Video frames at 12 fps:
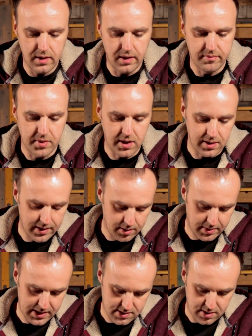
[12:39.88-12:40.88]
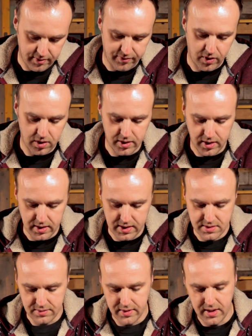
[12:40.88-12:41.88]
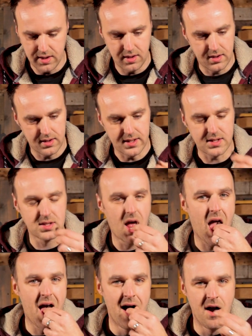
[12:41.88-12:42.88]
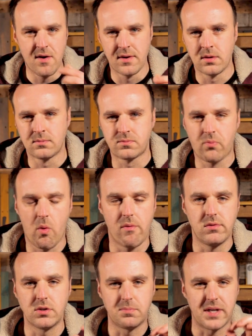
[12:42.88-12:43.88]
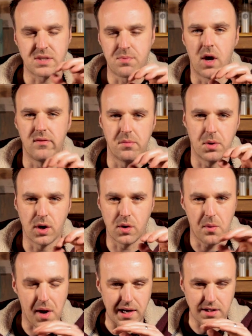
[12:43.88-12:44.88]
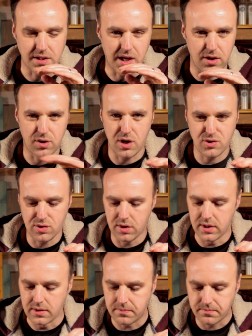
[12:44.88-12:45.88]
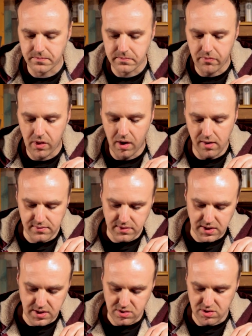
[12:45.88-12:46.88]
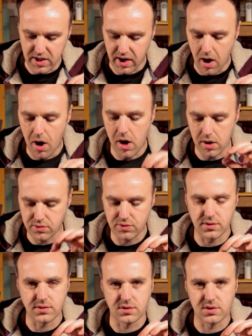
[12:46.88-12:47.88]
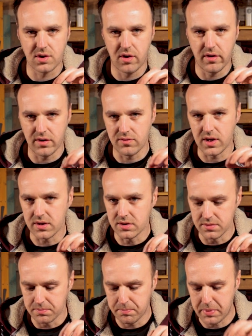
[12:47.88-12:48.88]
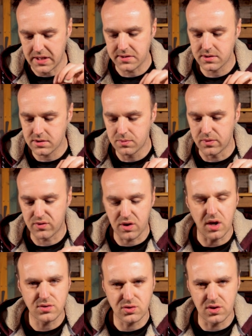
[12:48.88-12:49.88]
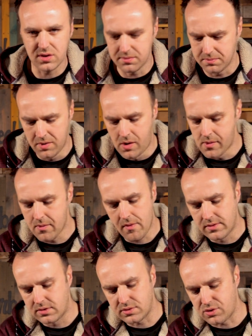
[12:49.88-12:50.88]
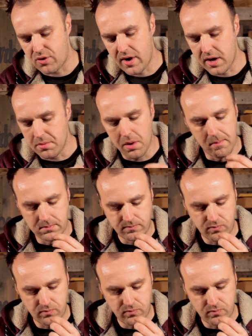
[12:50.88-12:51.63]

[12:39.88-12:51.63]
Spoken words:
I've been eating little bits that have fallen out of this already, like this. And the best part of a burger when it gets that crust on it. This is like hundreds of little bits with crusts on them. It's incredible.